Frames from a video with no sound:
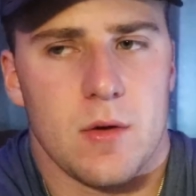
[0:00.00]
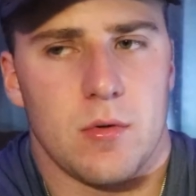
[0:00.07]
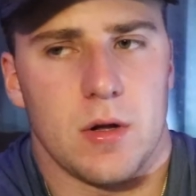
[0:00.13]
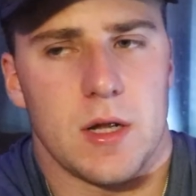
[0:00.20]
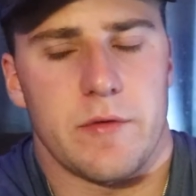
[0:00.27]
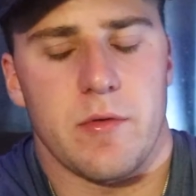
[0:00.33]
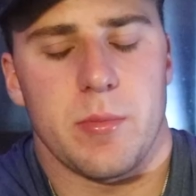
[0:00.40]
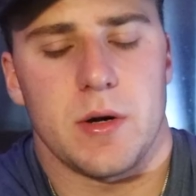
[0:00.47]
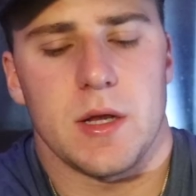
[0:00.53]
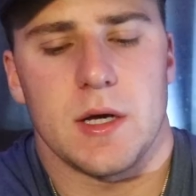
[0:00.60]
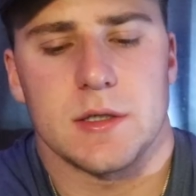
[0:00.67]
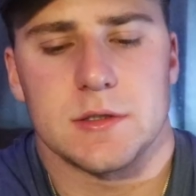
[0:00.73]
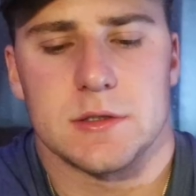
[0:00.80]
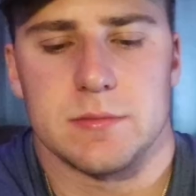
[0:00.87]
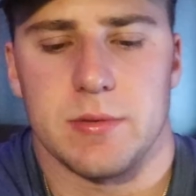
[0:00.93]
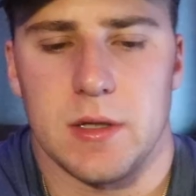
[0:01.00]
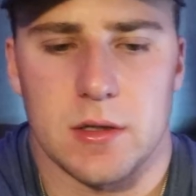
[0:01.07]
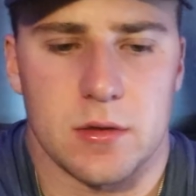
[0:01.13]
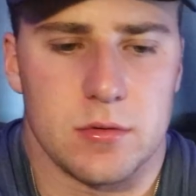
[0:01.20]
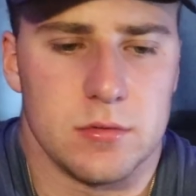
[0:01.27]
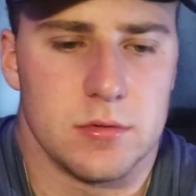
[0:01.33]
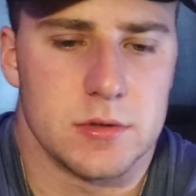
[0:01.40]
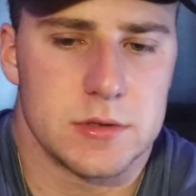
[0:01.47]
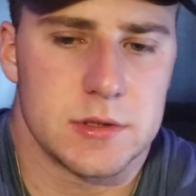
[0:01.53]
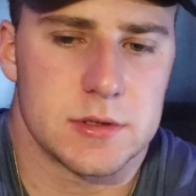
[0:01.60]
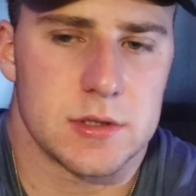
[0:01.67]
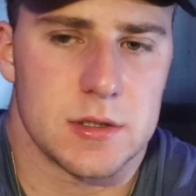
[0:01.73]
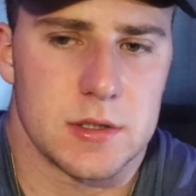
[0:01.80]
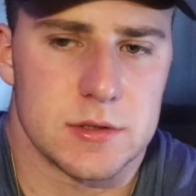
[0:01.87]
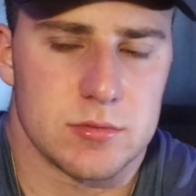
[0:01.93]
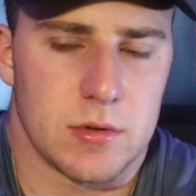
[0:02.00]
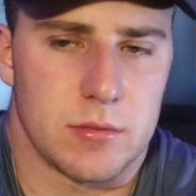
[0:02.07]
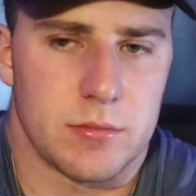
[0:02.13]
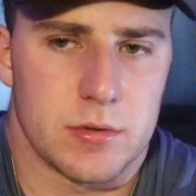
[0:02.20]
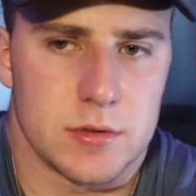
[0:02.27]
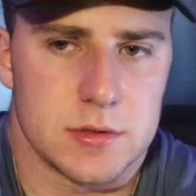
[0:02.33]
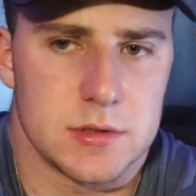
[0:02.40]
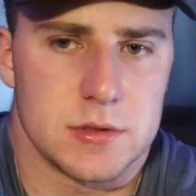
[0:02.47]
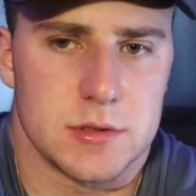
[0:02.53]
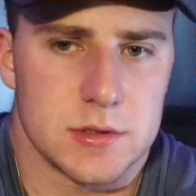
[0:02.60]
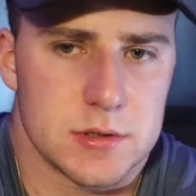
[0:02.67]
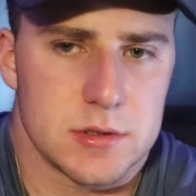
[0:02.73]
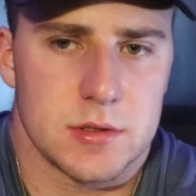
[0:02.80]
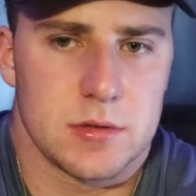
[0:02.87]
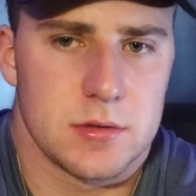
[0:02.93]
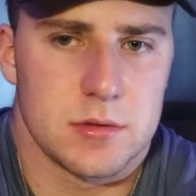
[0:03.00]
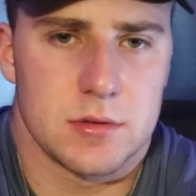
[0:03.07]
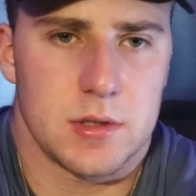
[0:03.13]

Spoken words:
While everybody else is being cool, it's just like this one person just,